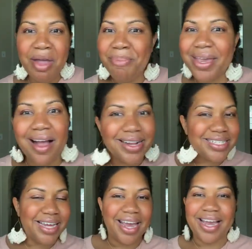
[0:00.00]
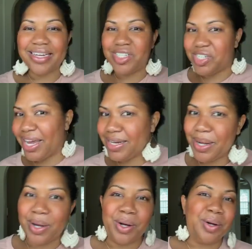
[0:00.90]
a Beyonce,
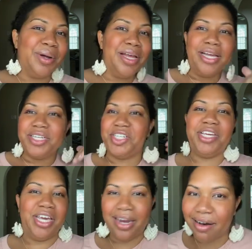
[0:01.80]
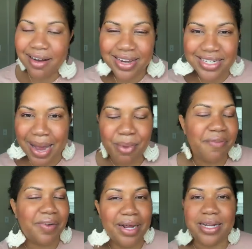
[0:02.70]
J-Lo, Shakira type
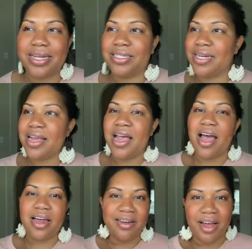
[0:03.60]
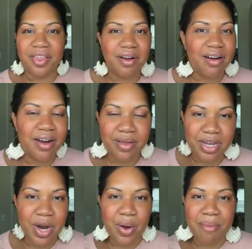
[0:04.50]
of playlist. Another,
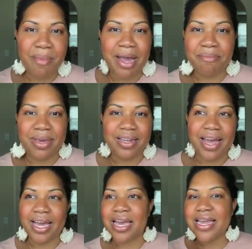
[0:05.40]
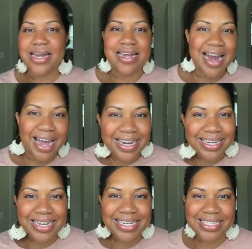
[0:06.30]
it might be like
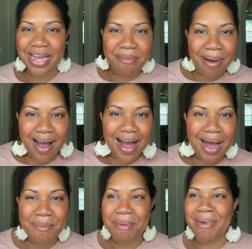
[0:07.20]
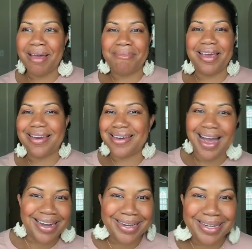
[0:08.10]
90s hip hop. It might be
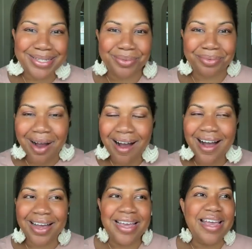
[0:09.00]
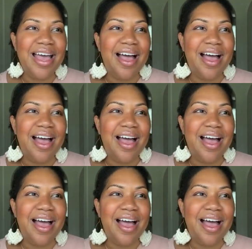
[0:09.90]
90s rock.